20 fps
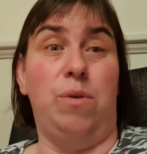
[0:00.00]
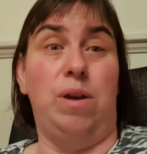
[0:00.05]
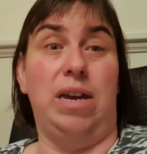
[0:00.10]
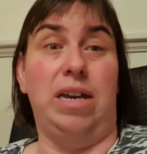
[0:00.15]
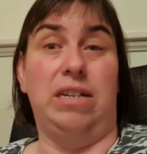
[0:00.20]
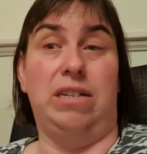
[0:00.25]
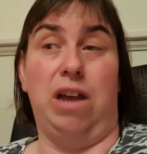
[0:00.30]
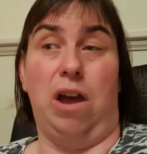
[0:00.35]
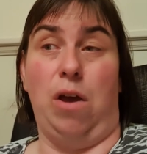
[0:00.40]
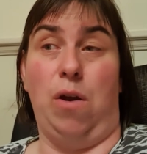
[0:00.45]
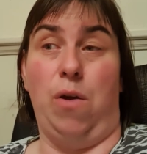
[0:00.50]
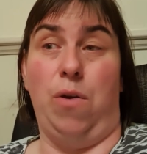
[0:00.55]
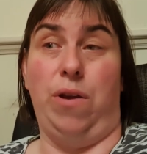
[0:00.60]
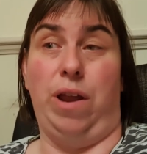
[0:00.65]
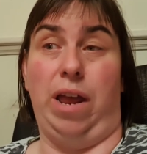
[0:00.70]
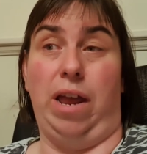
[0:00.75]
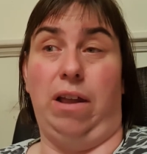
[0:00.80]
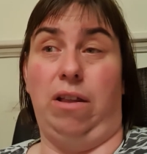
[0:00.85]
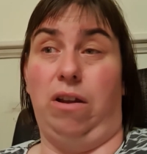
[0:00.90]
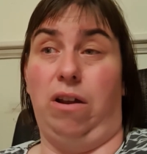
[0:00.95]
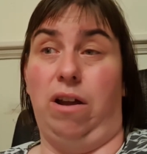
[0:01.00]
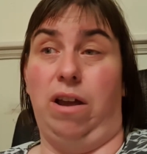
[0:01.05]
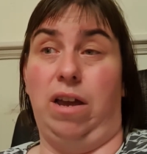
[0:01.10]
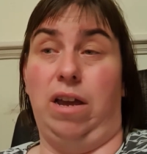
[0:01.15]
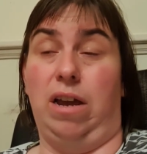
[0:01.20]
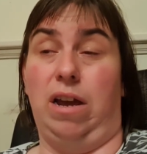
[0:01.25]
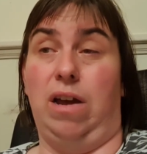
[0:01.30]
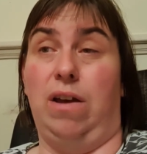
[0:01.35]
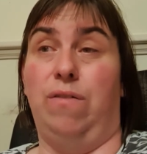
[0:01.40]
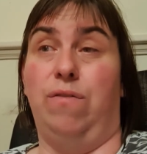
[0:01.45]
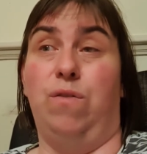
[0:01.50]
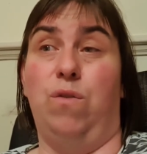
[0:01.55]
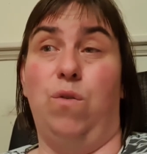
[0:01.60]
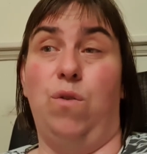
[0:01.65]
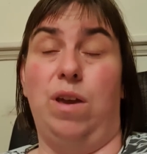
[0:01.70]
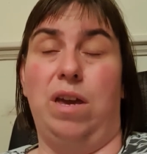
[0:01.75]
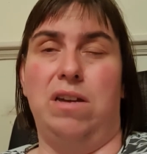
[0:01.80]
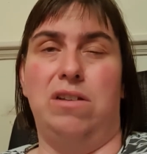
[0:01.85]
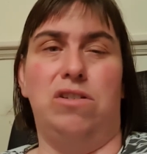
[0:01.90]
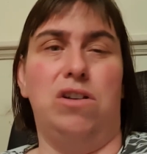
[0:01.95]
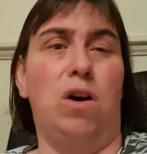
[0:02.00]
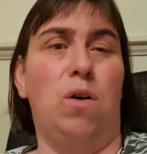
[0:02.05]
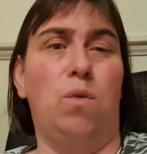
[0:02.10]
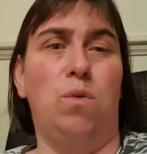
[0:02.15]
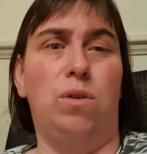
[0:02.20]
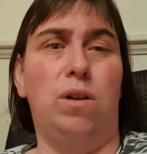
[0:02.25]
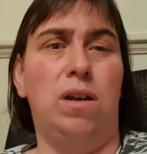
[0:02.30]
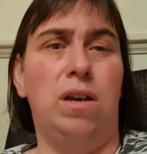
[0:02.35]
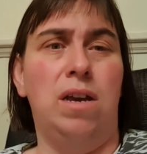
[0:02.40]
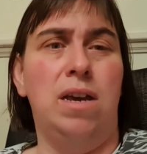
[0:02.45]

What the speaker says: is only like 4 years old.